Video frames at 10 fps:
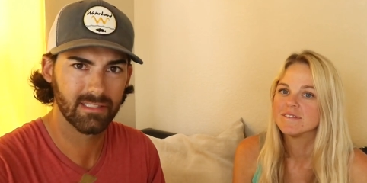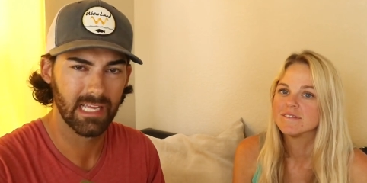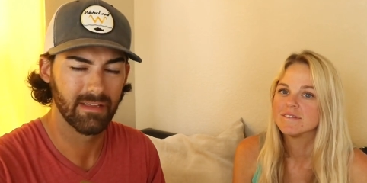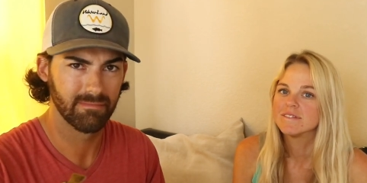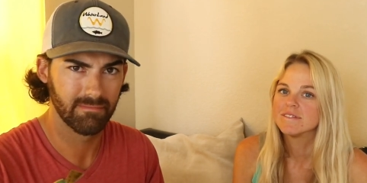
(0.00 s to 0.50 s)
Speaker 1: So
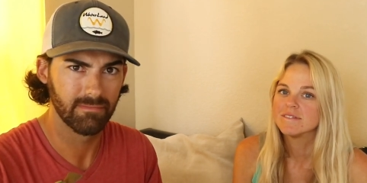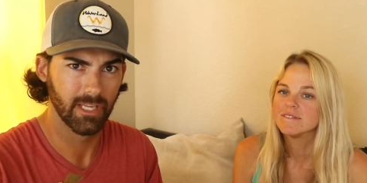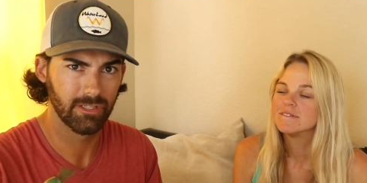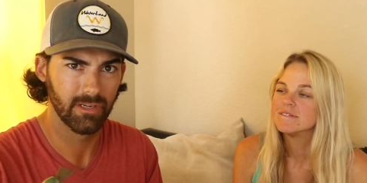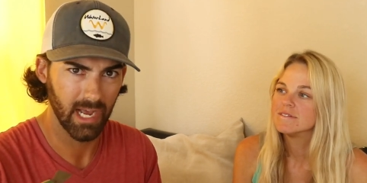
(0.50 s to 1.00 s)
they they
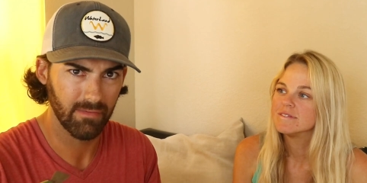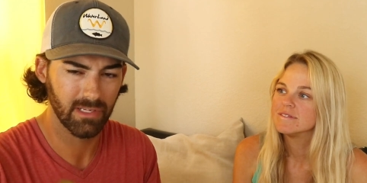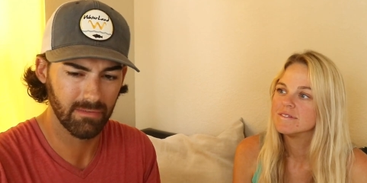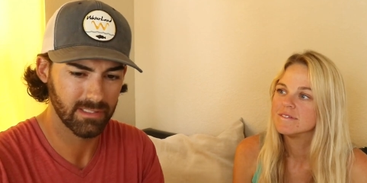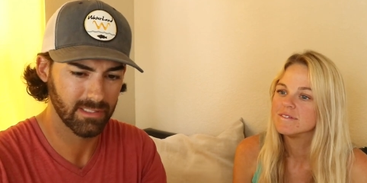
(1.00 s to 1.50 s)
should have
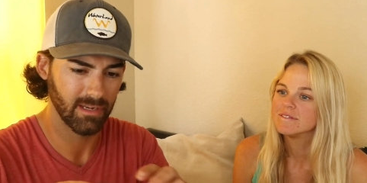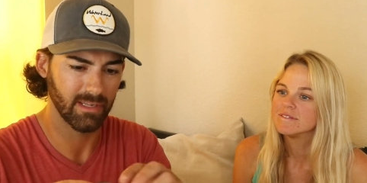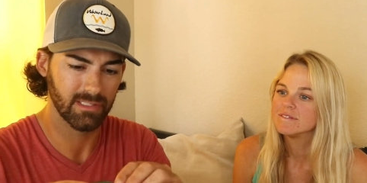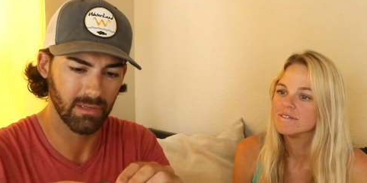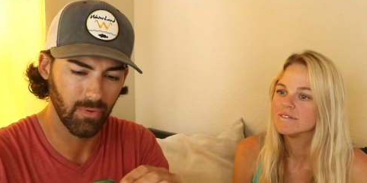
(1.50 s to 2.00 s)
some in stock at
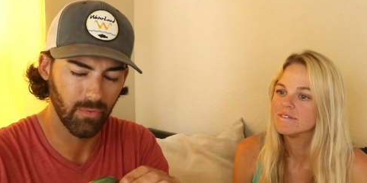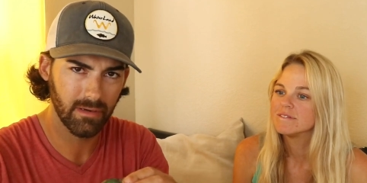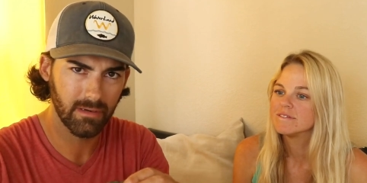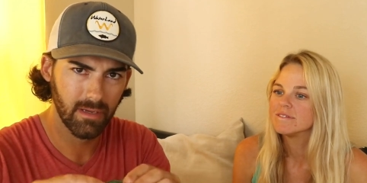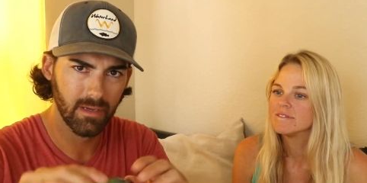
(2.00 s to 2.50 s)
some
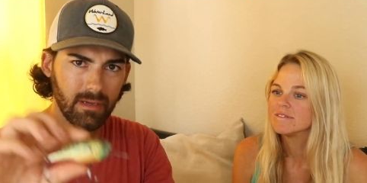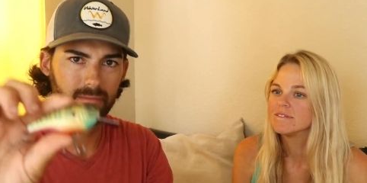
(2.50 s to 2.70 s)
point.